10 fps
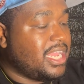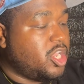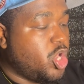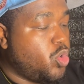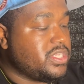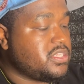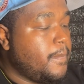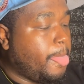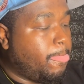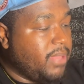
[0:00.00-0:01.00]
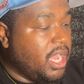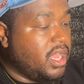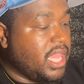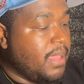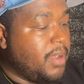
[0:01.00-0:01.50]
lowest
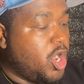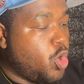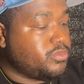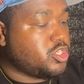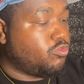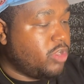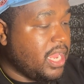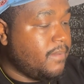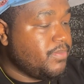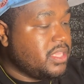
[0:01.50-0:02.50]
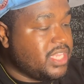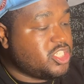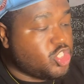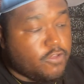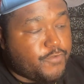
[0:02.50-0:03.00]
in Mahomes' career. This
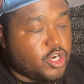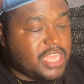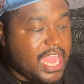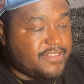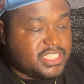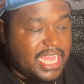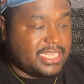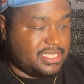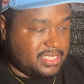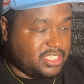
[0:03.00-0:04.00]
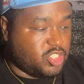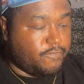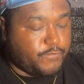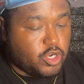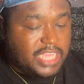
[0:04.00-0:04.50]
is the first half
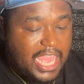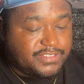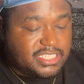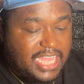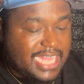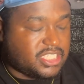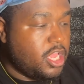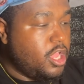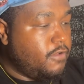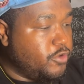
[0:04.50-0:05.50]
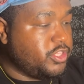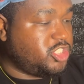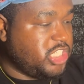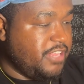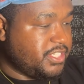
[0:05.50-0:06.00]
stats for the
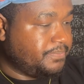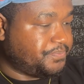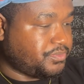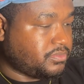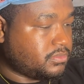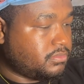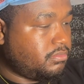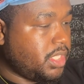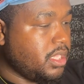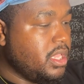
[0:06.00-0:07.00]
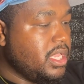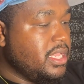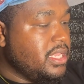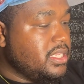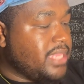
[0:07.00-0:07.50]
Chiefs.
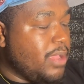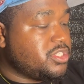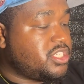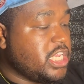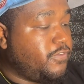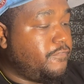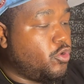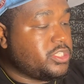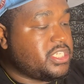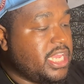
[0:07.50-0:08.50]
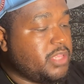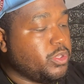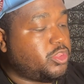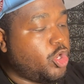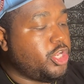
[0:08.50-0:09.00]
They were 6 for 14
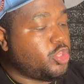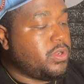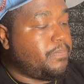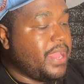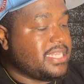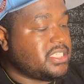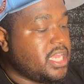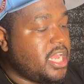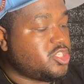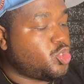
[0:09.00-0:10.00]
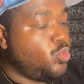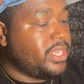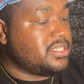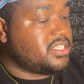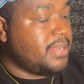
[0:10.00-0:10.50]
with 33 passing yards, 2
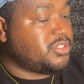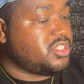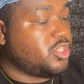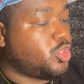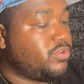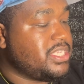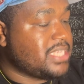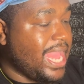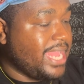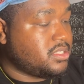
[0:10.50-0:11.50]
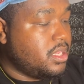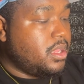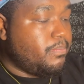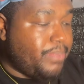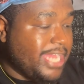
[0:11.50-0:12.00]
interceptions, and 3 sacks.
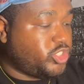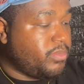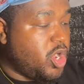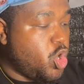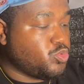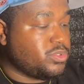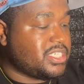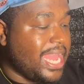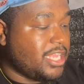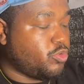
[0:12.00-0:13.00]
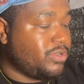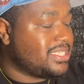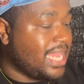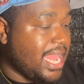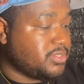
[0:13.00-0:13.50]
Patrick Mahomes was sacked 3
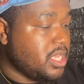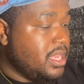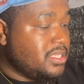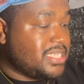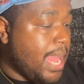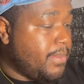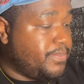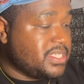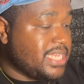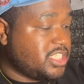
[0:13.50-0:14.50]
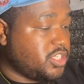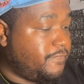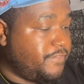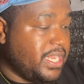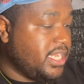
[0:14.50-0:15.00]
times. Time of possession,
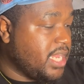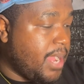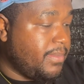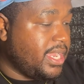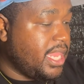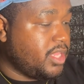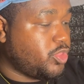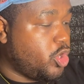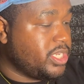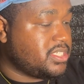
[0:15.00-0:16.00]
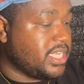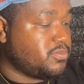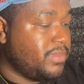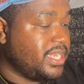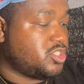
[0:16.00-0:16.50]
Philly dominated 36
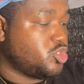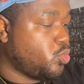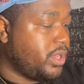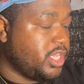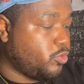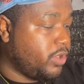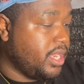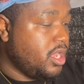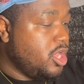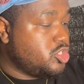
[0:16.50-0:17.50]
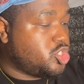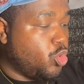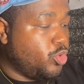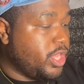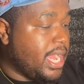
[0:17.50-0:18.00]
minutes to 23.
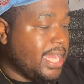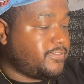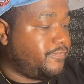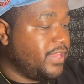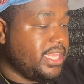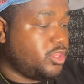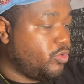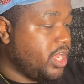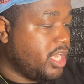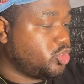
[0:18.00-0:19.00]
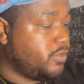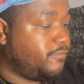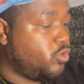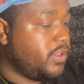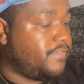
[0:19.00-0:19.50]
Total yards, Philly
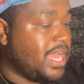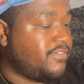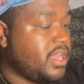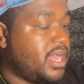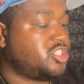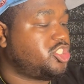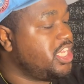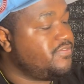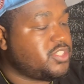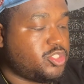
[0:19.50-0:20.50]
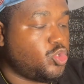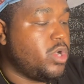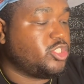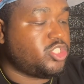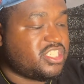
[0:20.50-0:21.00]
345 yards, Chiefs
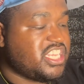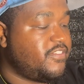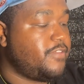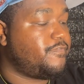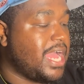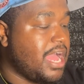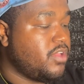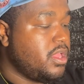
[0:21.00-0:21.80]
275.